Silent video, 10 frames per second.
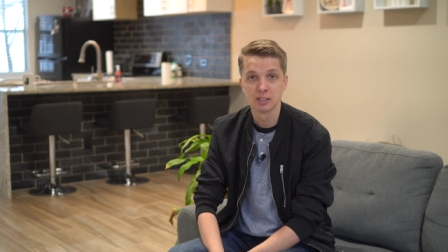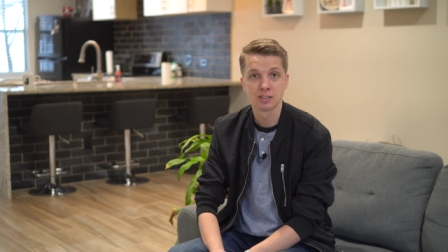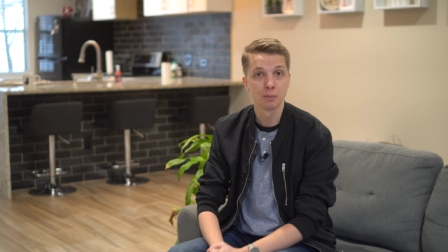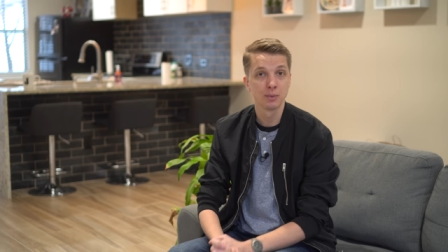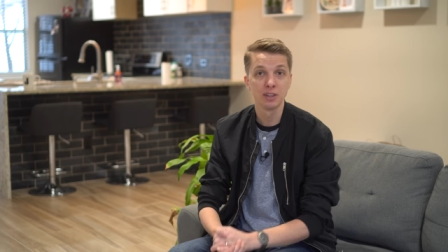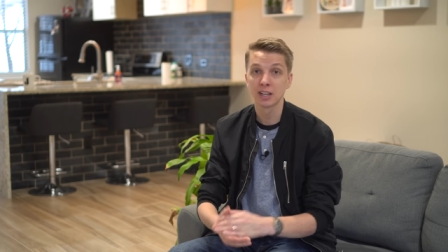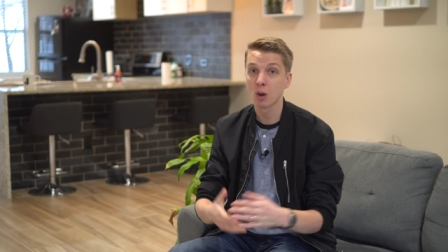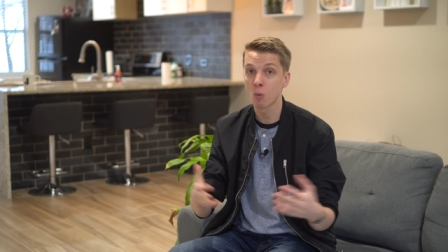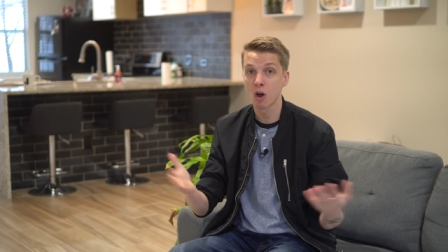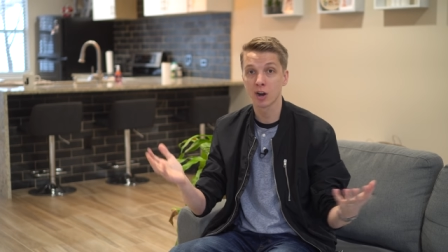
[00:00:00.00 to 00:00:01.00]
something like
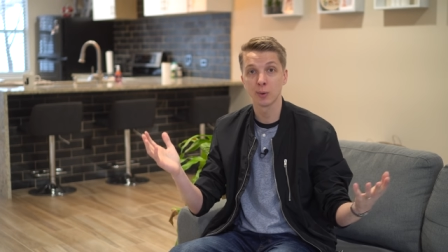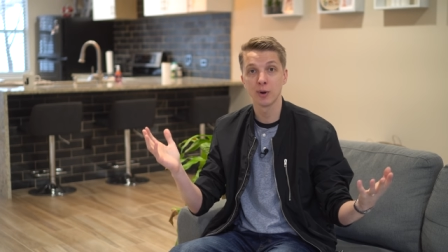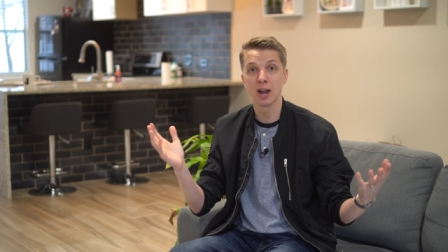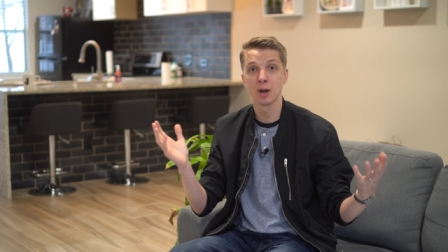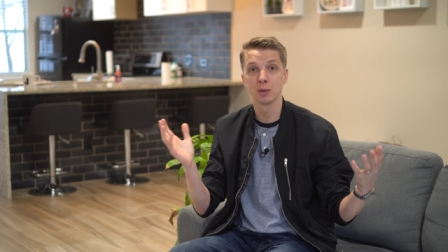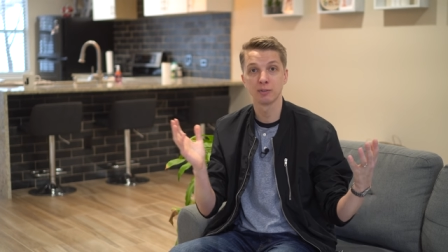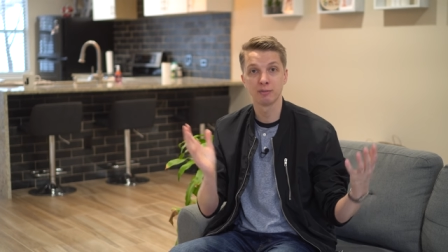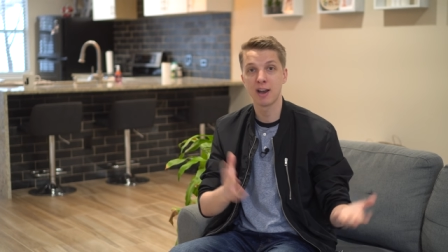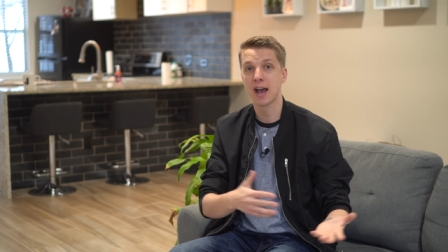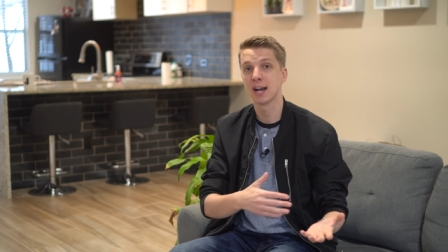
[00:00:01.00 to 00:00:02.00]
a walk around,
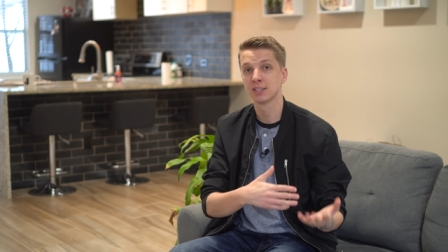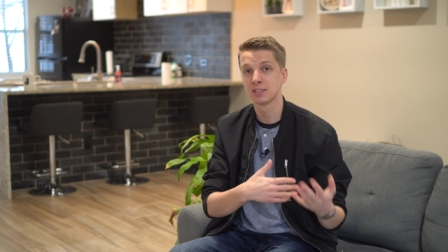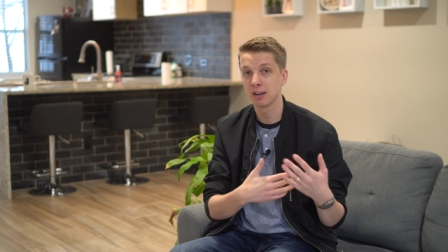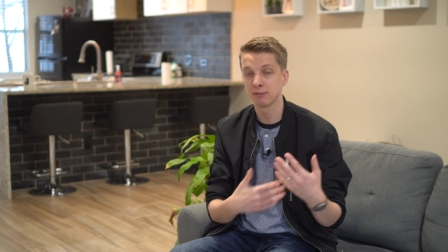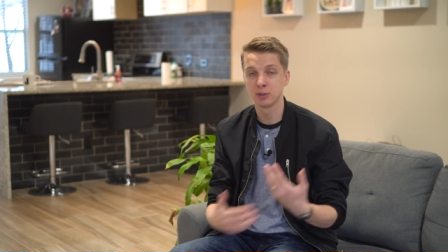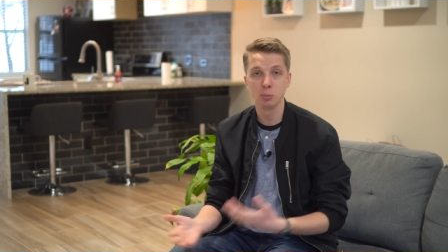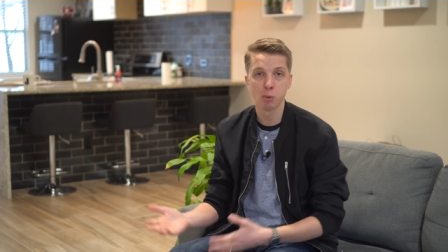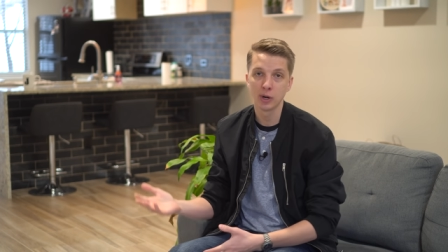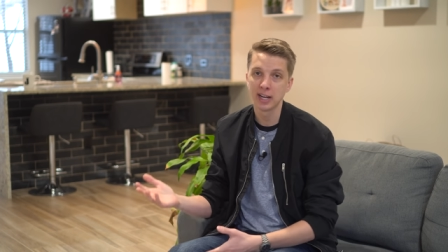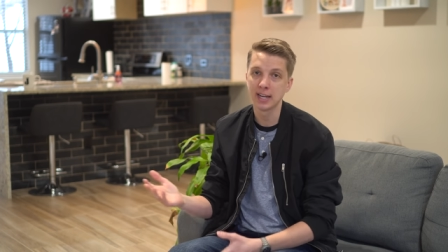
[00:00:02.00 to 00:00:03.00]
fast
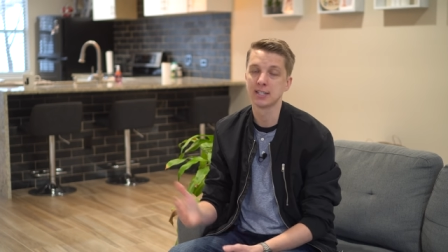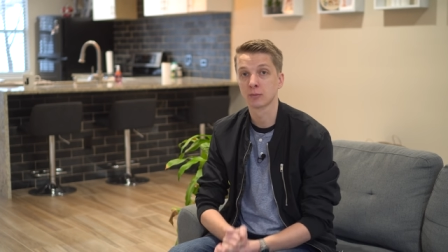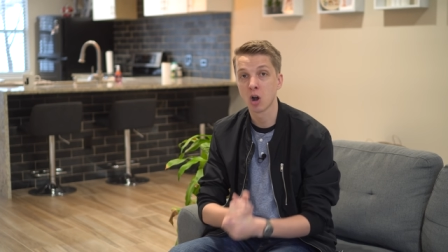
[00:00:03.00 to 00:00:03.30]
f2.8,